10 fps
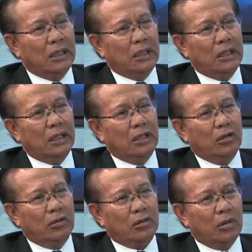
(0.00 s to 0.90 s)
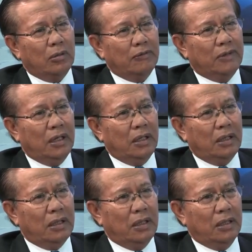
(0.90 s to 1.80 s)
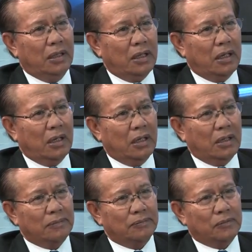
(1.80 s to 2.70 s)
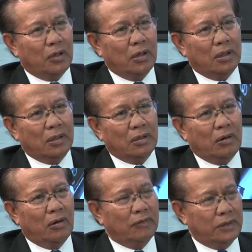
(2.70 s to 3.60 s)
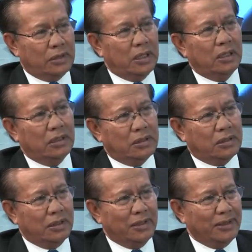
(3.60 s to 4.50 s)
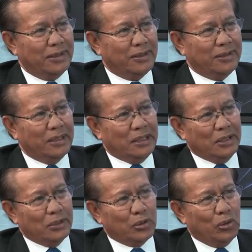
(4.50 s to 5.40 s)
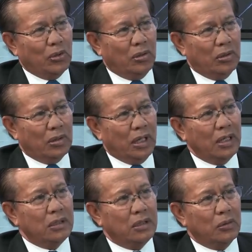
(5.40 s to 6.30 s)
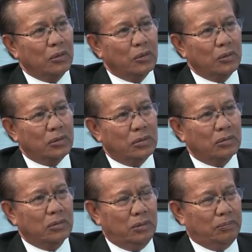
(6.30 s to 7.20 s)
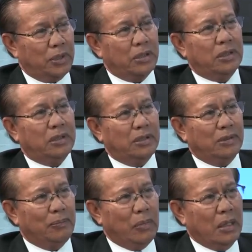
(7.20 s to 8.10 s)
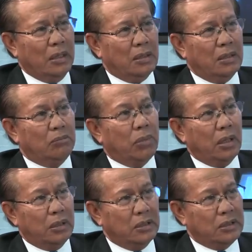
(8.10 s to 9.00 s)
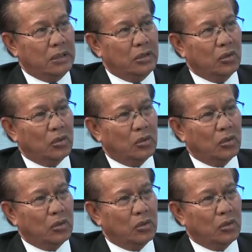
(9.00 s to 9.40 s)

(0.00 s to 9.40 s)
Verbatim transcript: And on top of that, there are uh, overzealous uh, so-called NGOs who would pressure the buyers in